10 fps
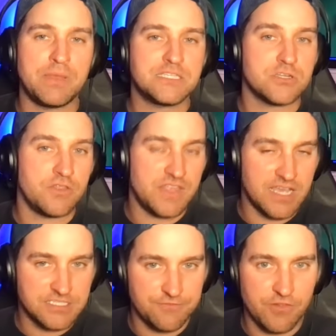based on
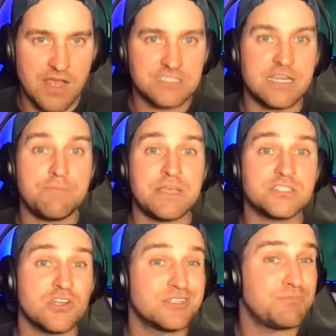the exit velocity,
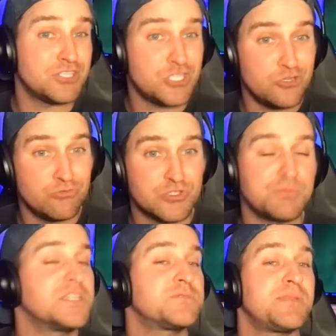based on platoon
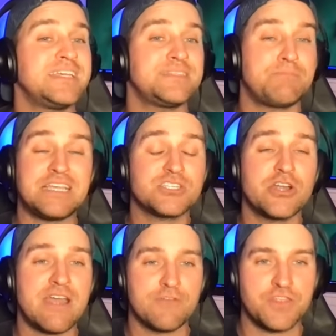splits, based
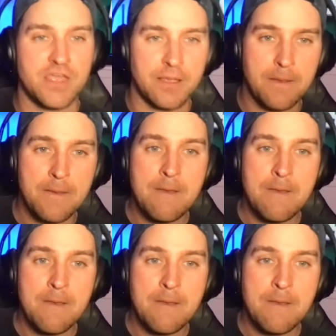on everything.